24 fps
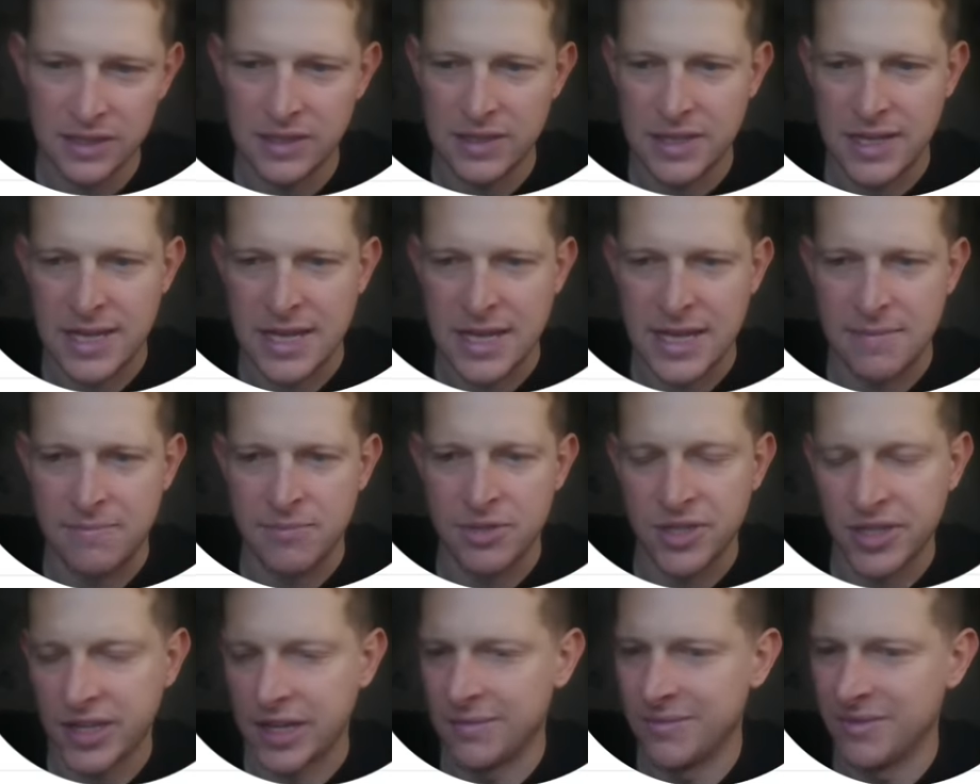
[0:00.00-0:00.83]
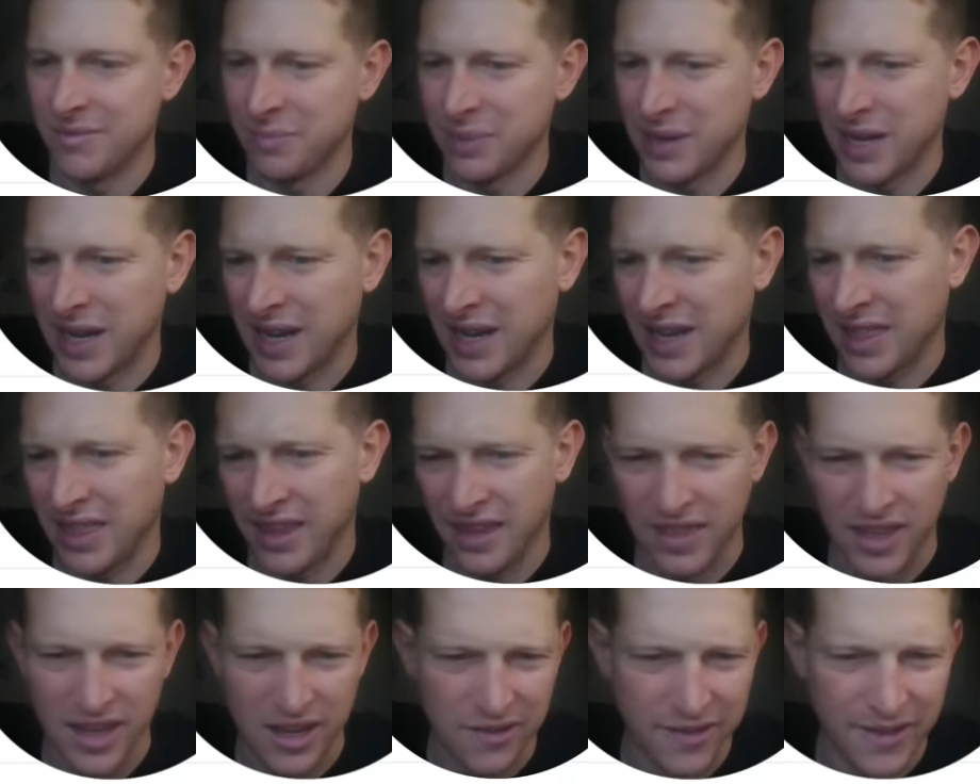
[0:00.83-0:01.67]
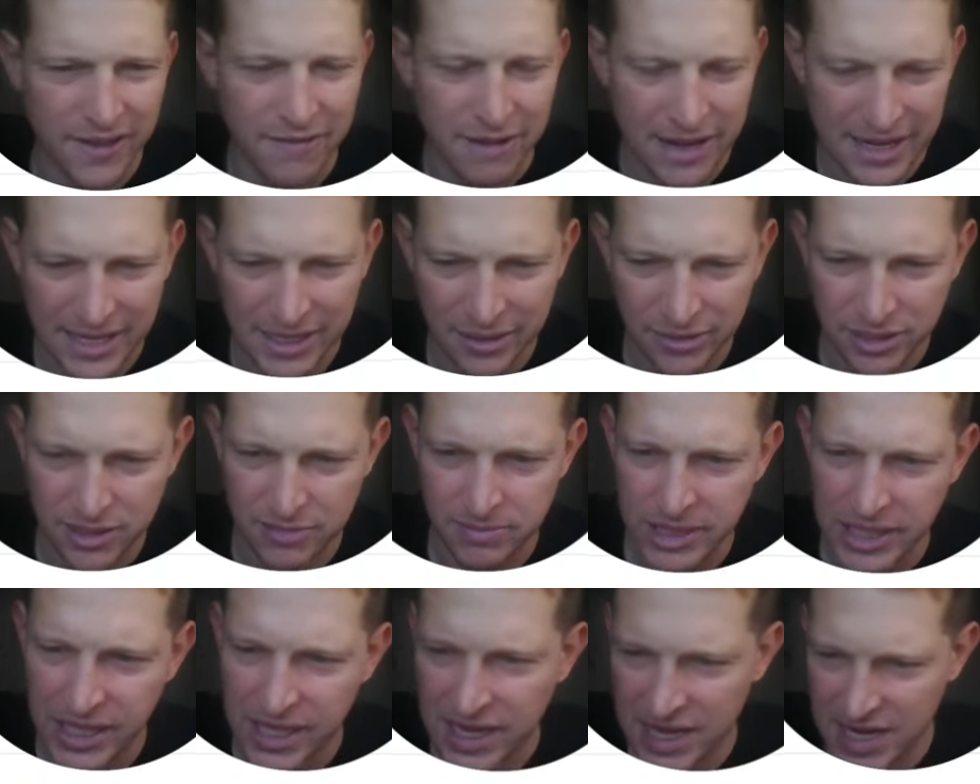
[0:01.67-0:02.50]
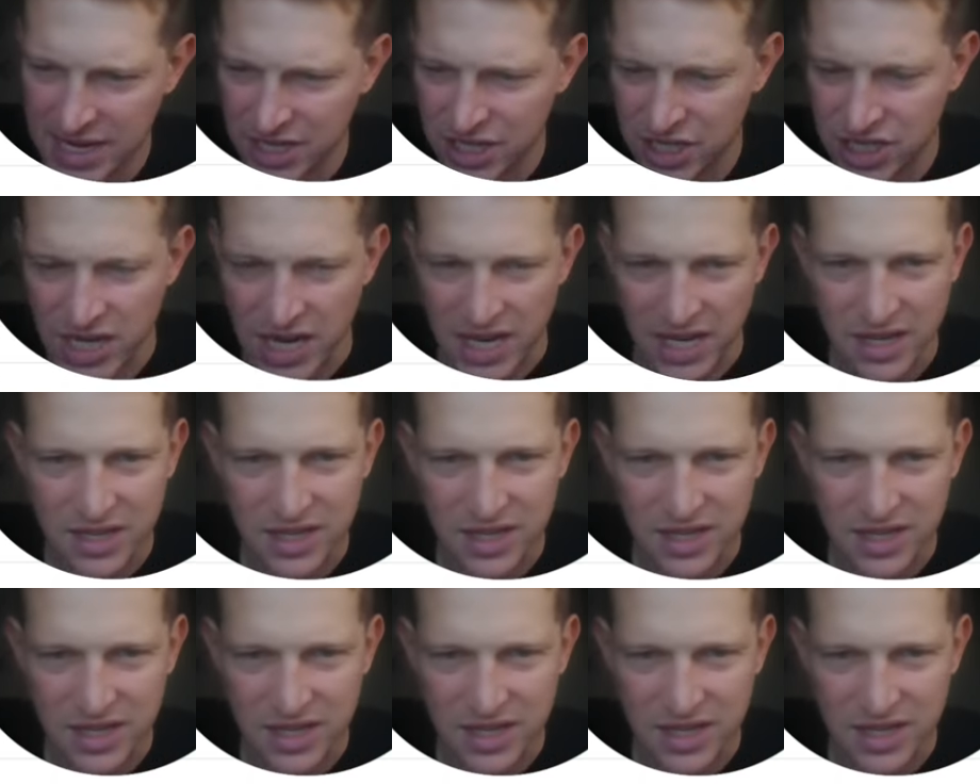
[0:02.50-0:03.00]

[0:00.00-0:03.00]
retirement planning. I think they only ran out of money at age